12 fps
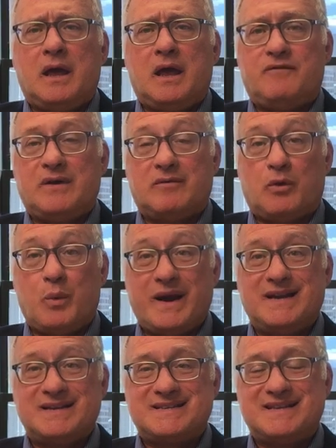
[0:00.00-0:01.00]
If you have a
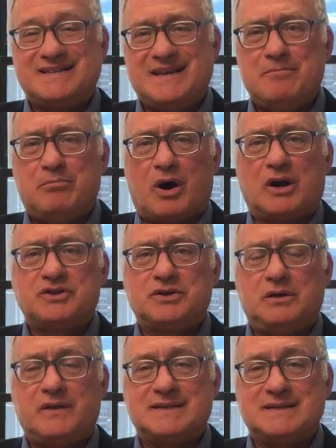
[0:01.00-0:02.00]
witness that's
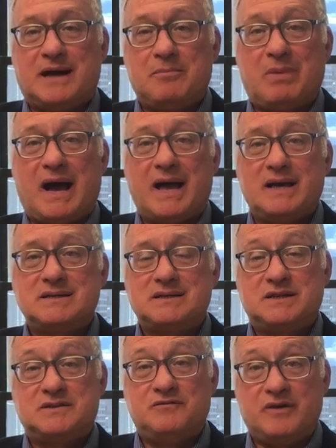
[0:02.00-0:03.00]
impartial, that's not biased,
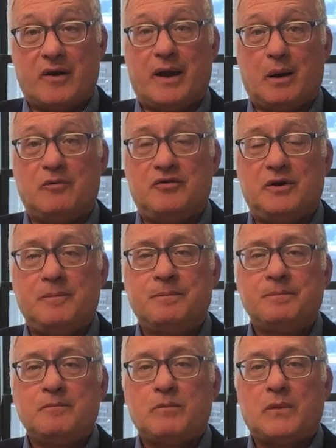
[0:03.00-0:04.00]
it's very helpful.
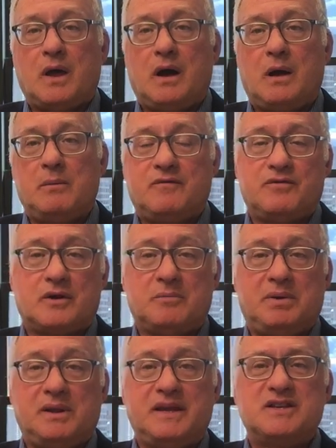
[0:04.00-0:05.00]
Um, if they're a
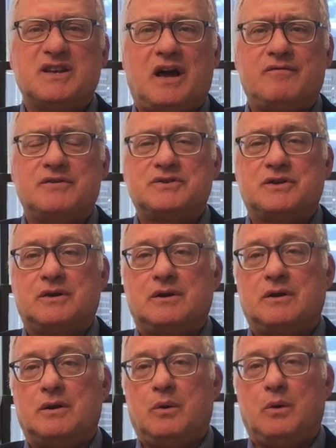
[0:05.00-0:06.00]
police
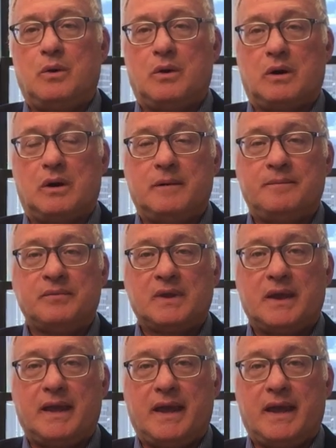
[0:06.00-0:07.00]
officer or
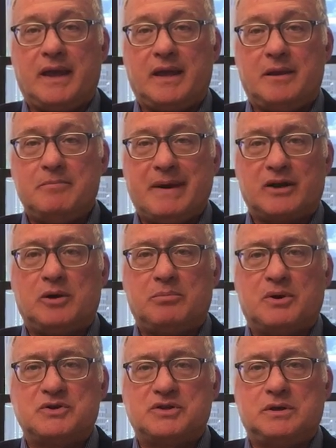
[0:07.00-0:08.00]
a medical
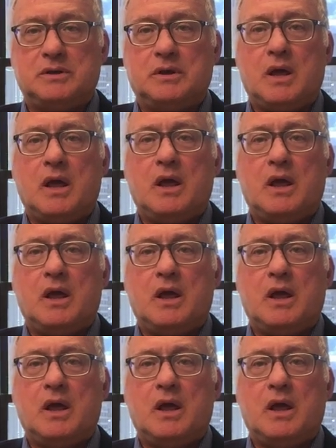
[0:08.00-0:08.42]
person